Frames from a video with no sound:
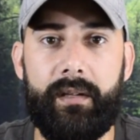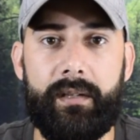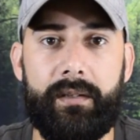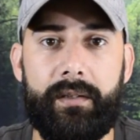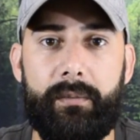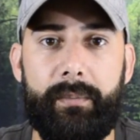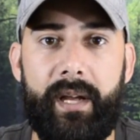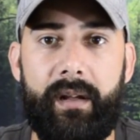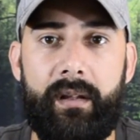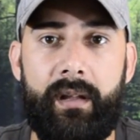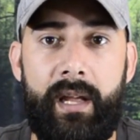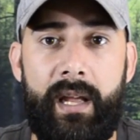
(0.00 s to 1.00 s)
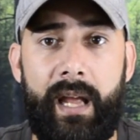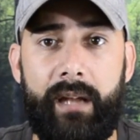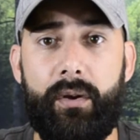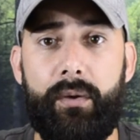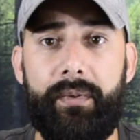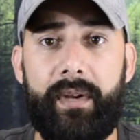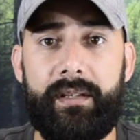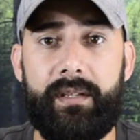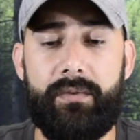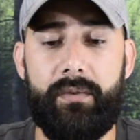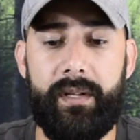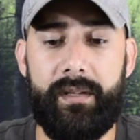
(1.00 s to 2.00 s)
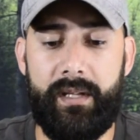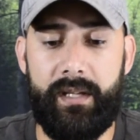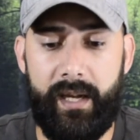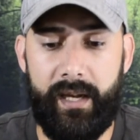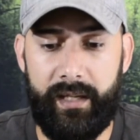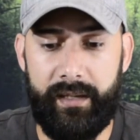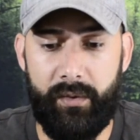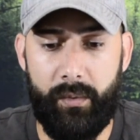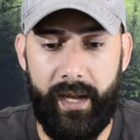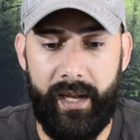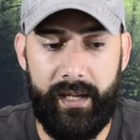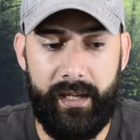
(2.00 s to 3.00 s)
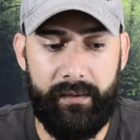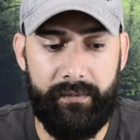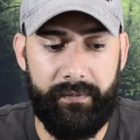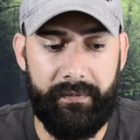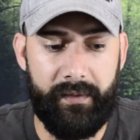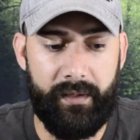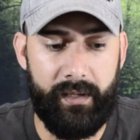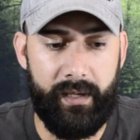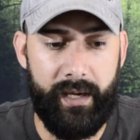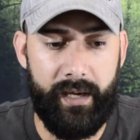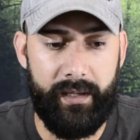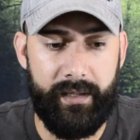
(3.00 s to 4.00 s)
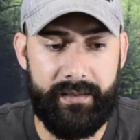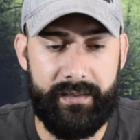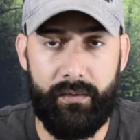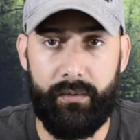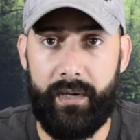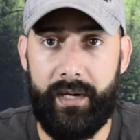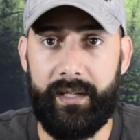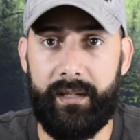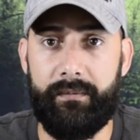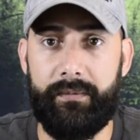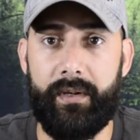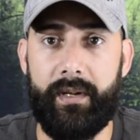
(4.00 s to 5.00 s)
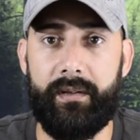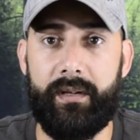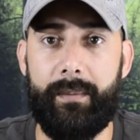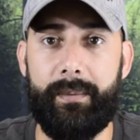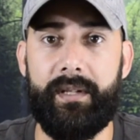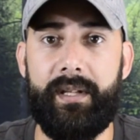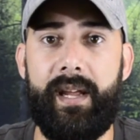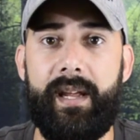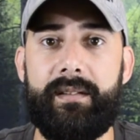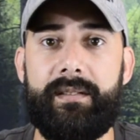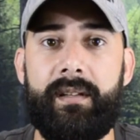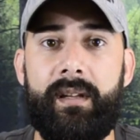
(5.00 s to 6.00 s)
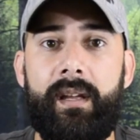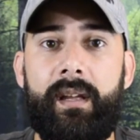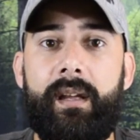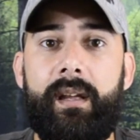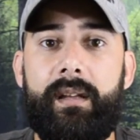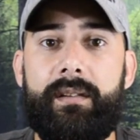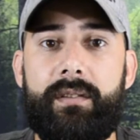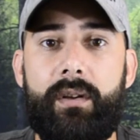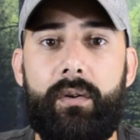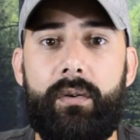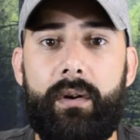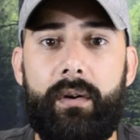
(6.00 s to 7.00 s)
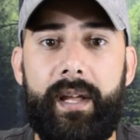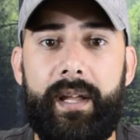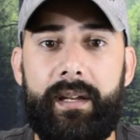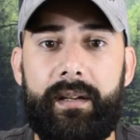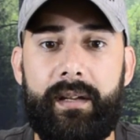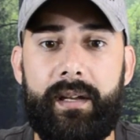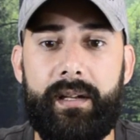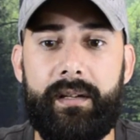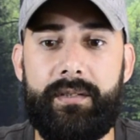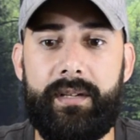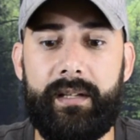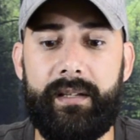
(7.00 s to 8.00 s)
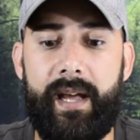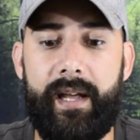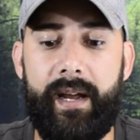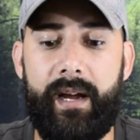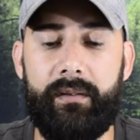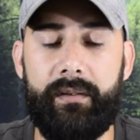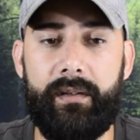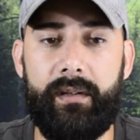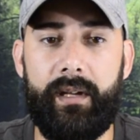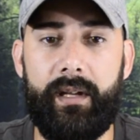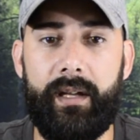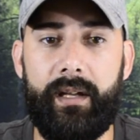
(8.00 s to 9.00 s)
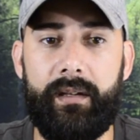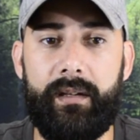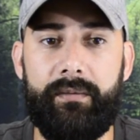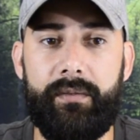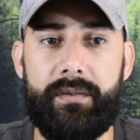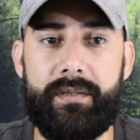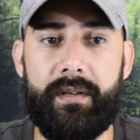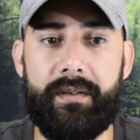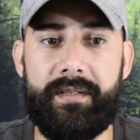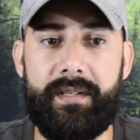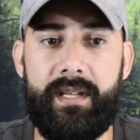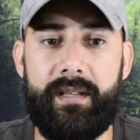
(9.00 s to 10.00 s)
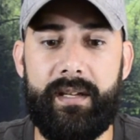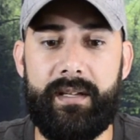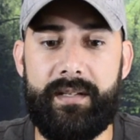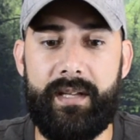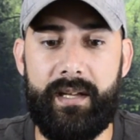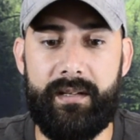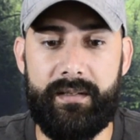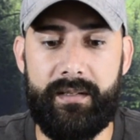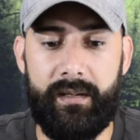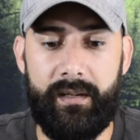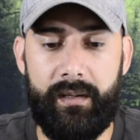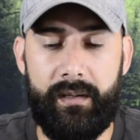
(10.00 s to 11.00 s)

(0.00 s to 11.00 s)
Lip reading: click the little bell. And don't forget to join the giveaway if that's still running for another couple of days. So go ahead and check that out. And if you still see that it says